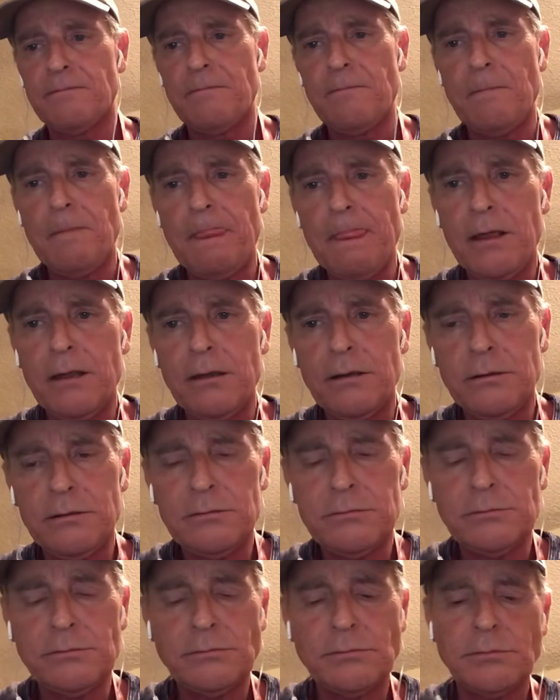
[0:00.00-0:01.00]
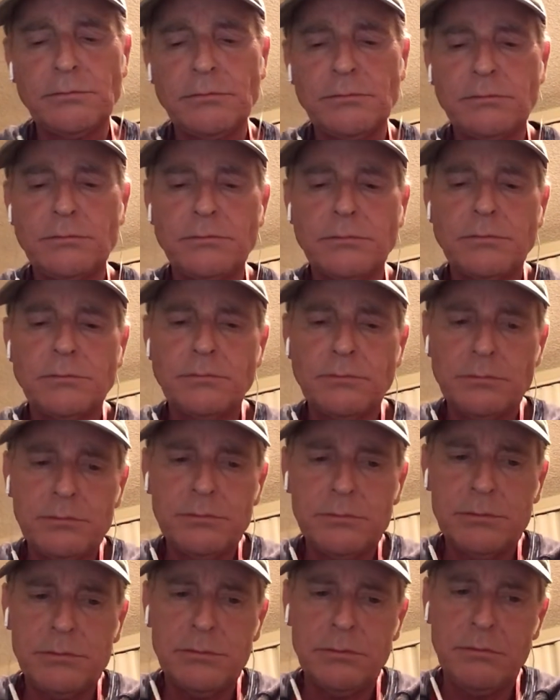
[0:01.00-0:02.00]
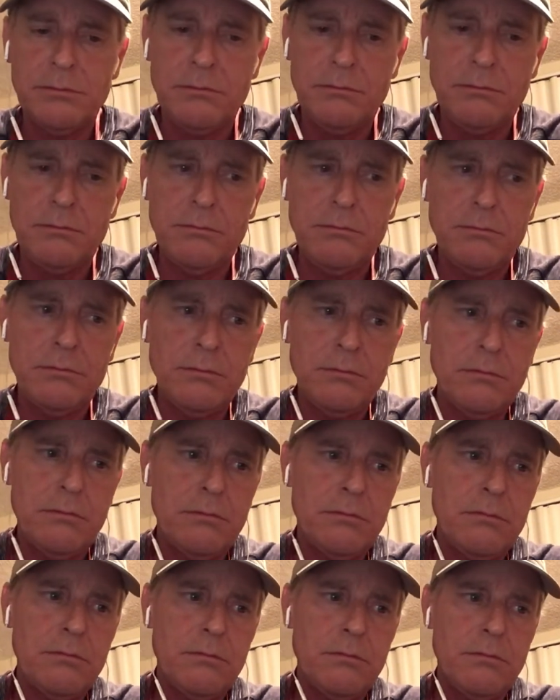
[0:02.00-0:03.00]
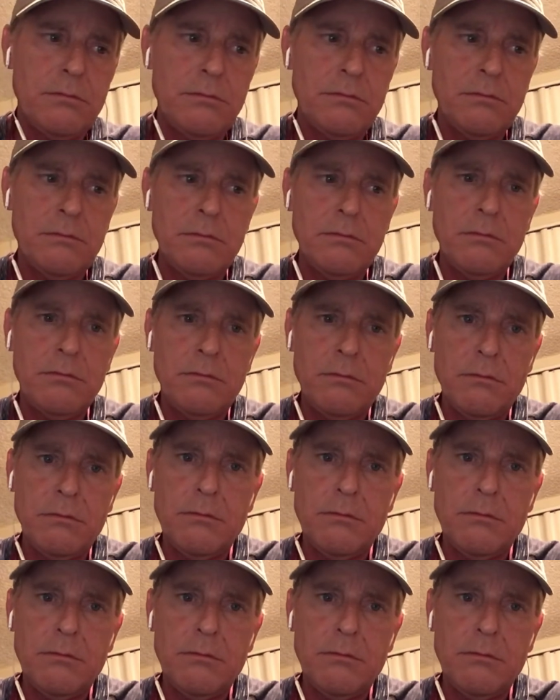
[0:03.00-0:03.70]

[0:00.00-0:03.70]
Nothing is said.